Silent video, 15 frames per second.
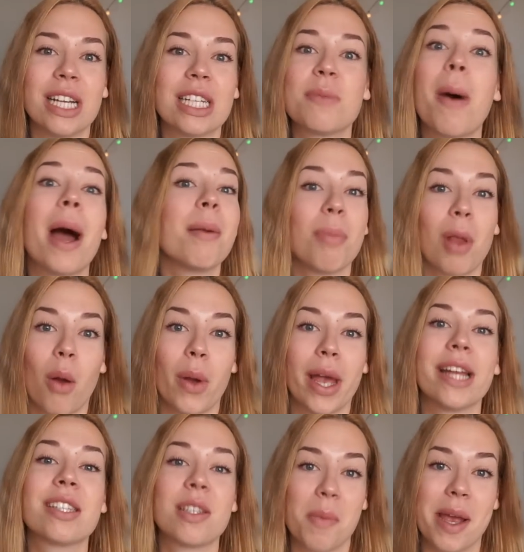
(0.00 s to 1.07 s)
It's mind-blowing.
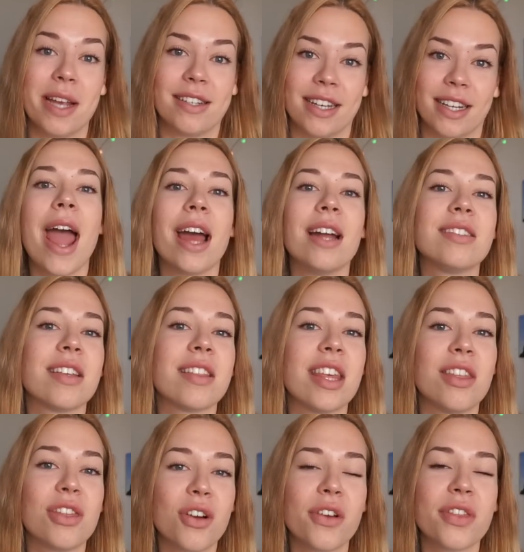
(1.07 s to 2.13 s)
It's amazing. And
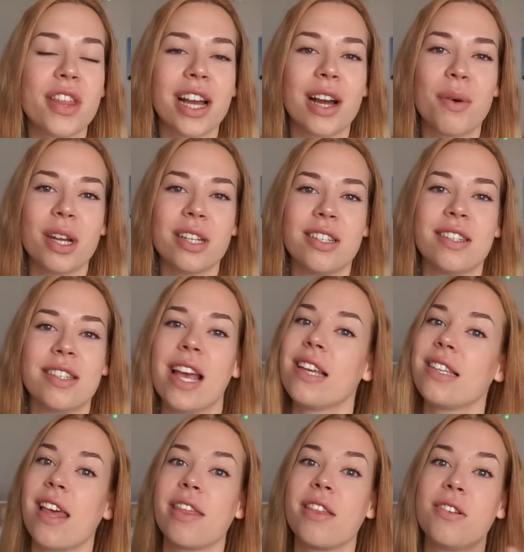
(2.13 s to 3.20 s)
the third thing I wanted to say
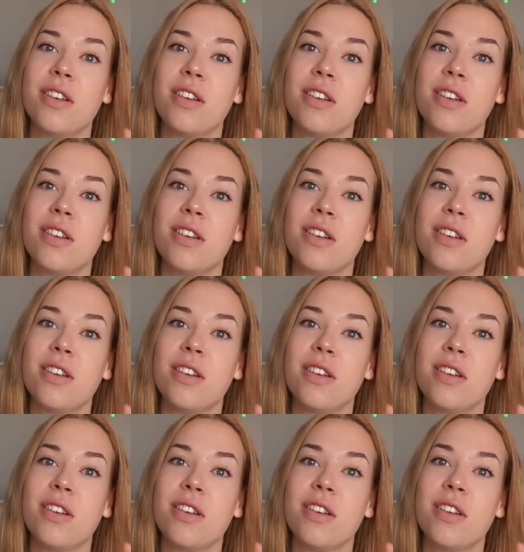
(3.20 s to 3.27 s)
is that